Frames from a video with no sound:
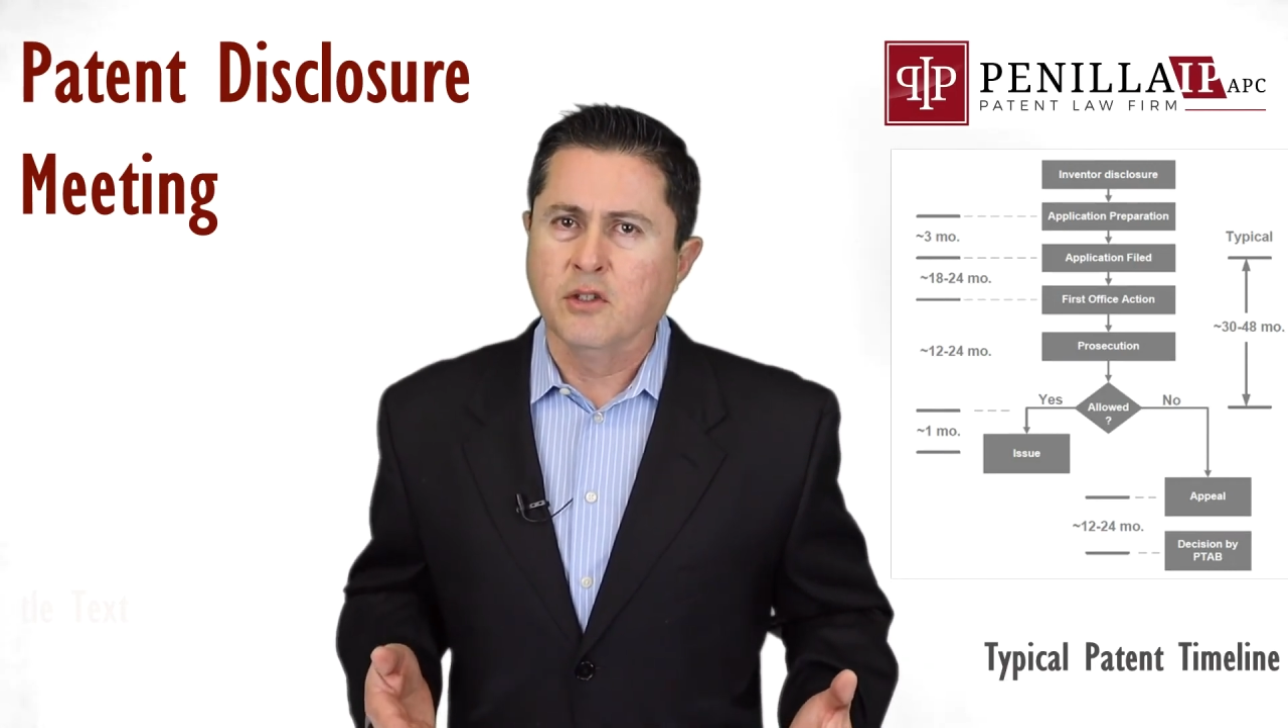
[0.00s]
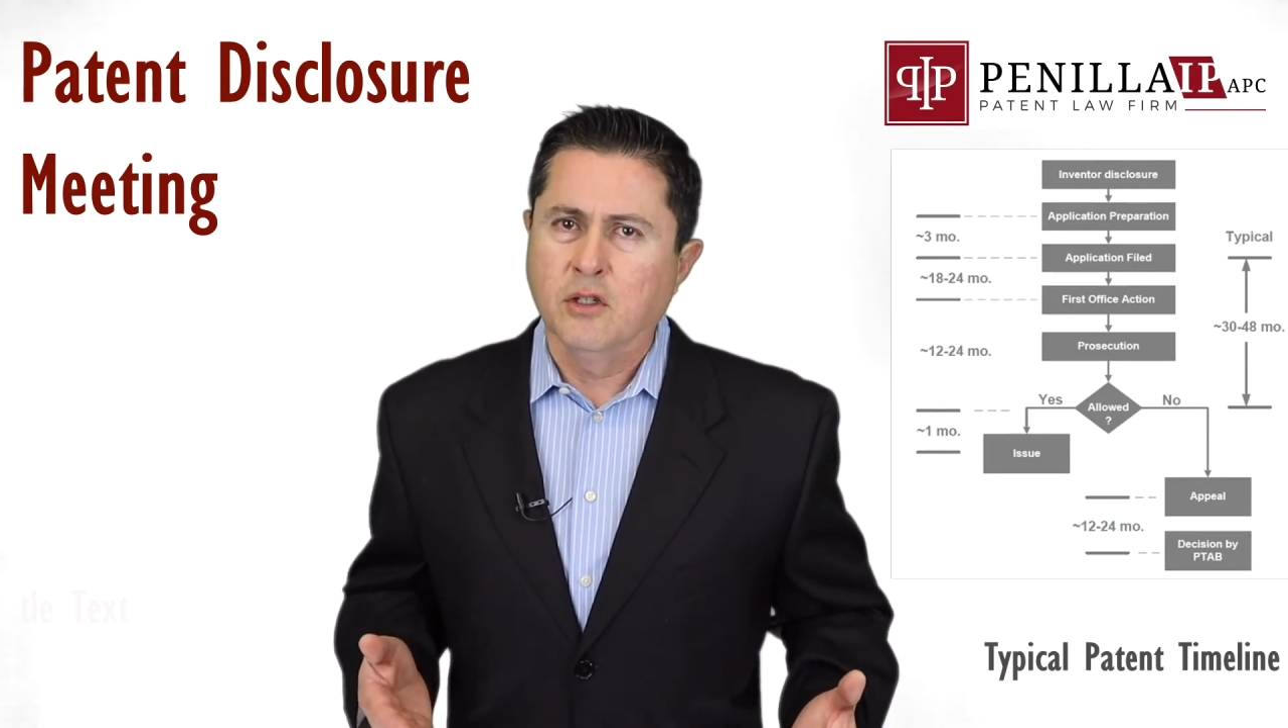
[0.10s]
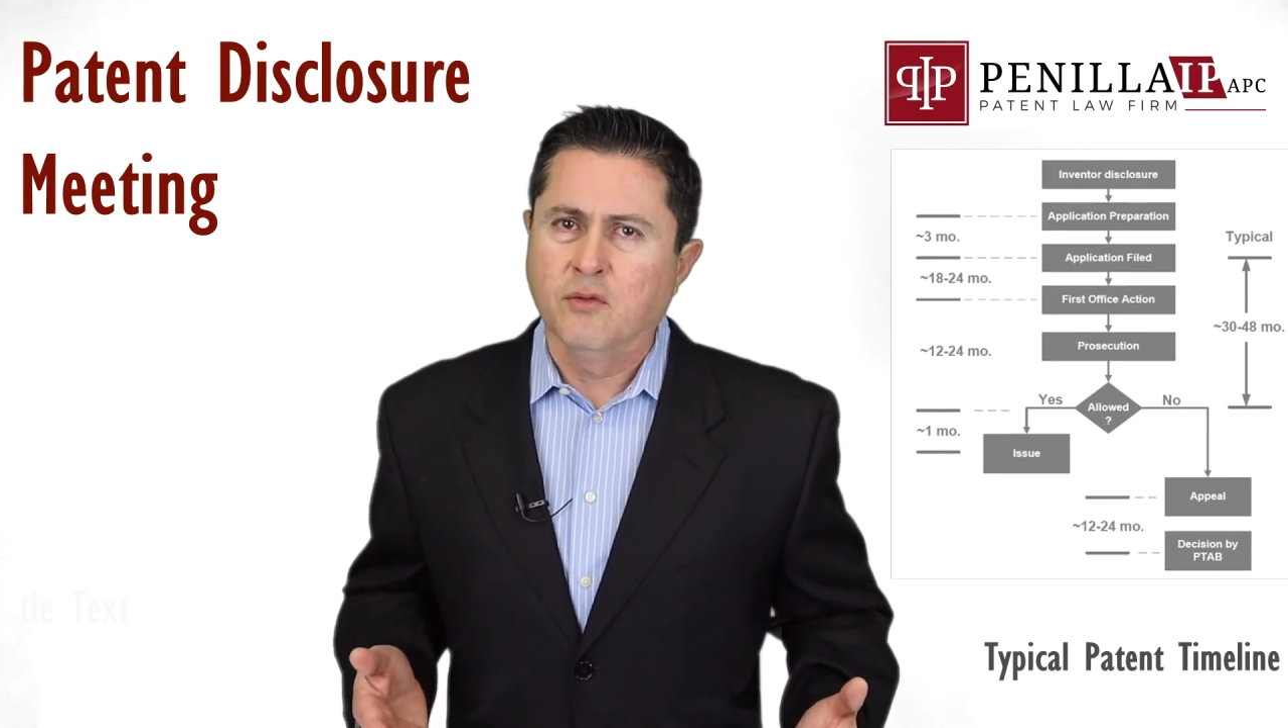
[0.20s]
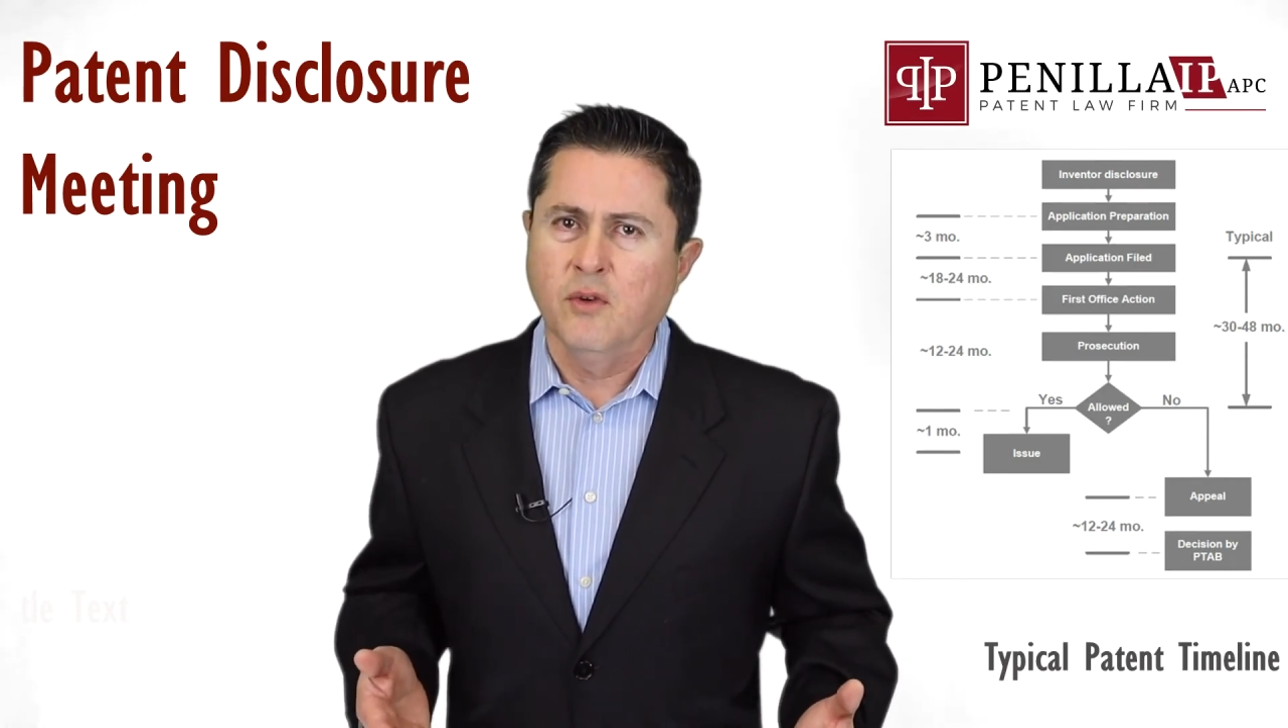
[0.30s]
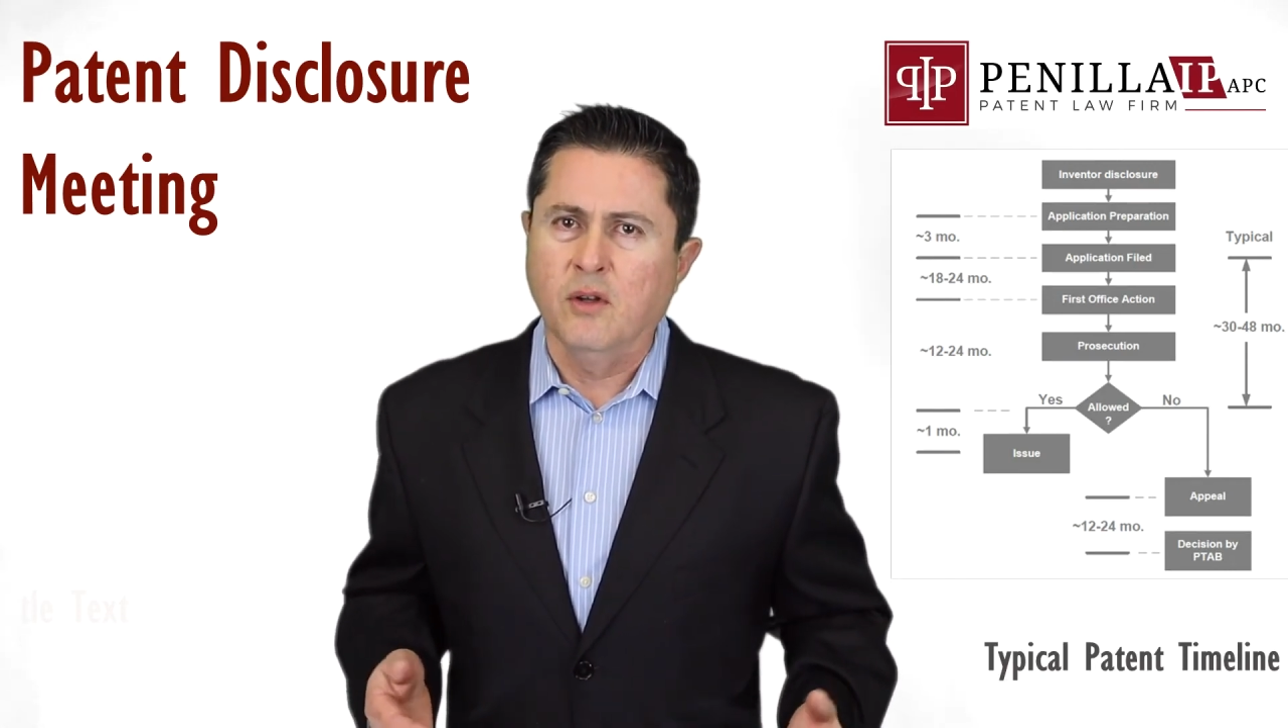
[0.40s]

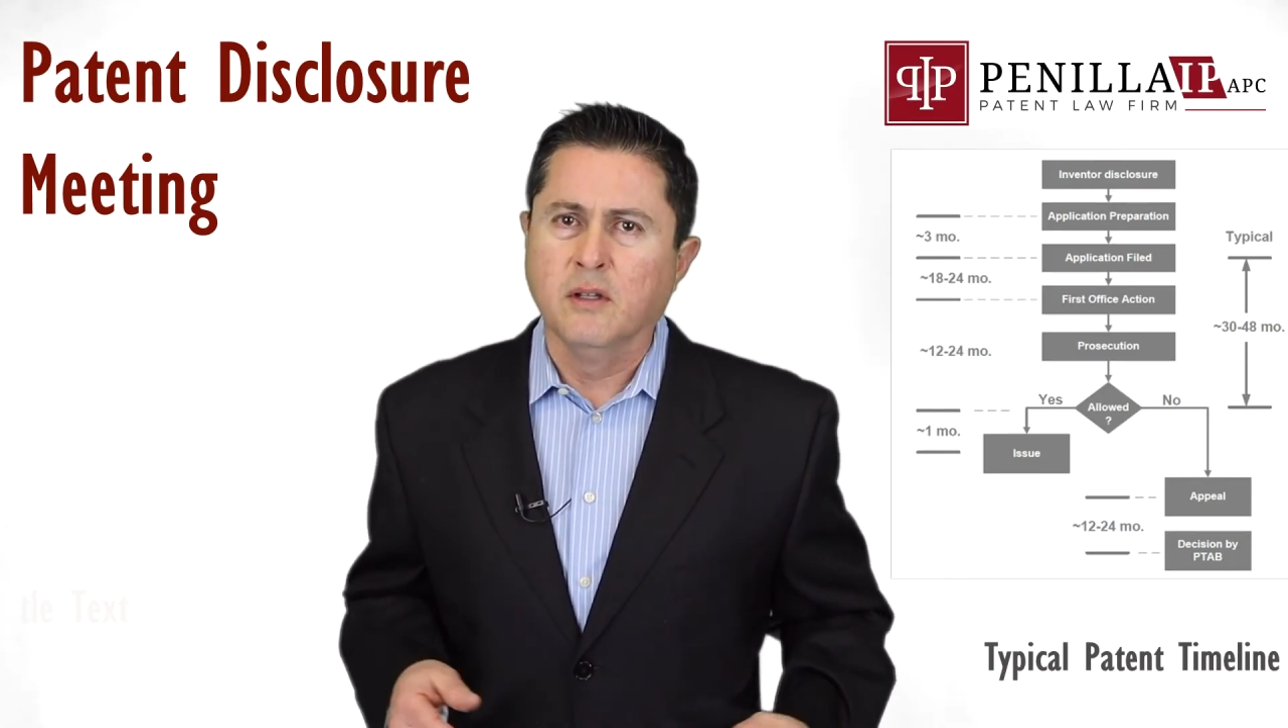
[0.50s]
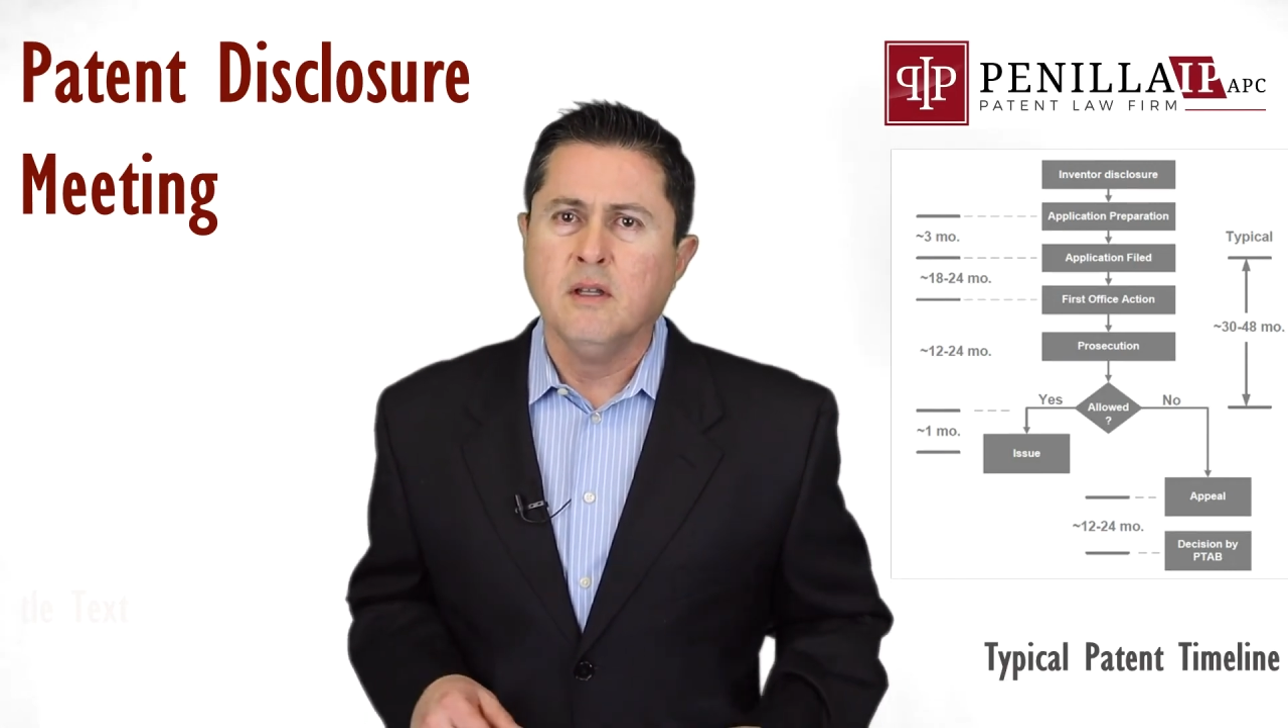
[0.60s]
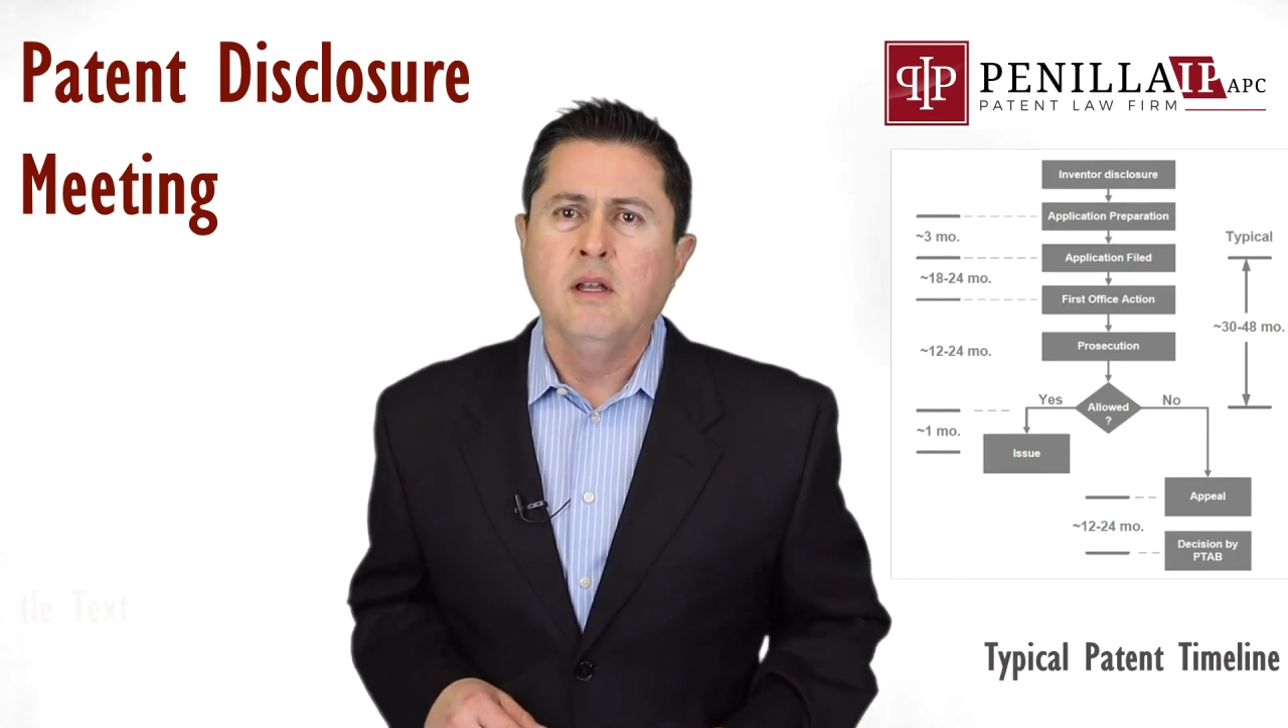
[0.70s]
useful.